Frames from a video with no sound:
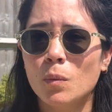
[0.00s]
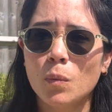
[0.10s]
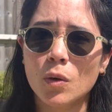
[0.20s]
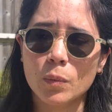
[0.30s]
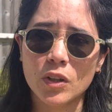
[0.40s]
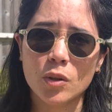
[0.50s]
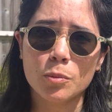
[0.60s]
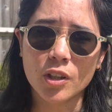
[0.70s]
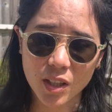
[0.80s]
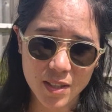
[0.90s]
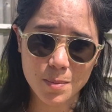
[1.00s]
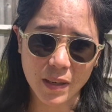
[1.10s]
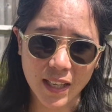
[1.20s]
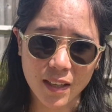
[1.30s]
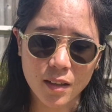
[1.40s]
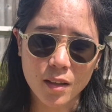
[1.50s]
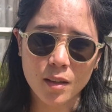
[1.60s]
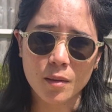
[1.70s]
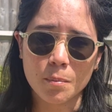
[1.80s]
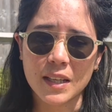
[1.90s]
What will your products be?
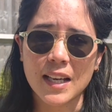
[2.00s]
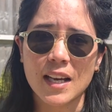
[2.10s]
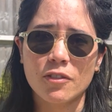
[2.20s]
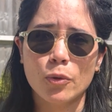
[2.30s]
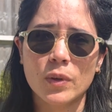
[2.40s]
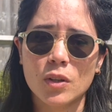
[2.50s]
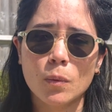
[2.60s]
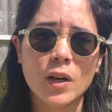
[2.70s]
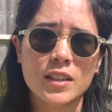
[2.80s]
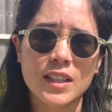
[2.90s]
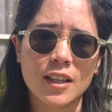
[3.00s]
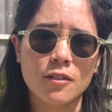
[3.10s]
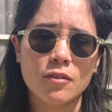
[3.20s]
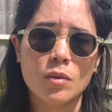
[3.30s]
Be careful with your wording.